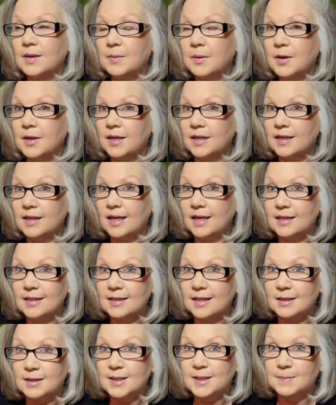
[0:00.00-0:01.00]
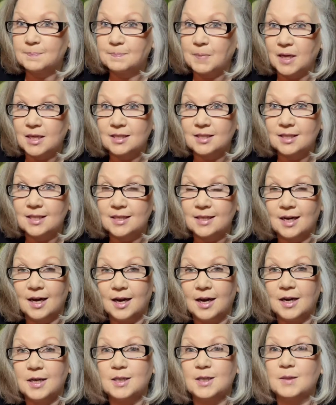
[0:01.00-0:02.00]
and that spicy
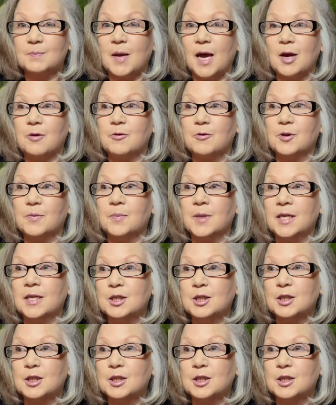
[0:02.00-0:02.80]
guide is back with me.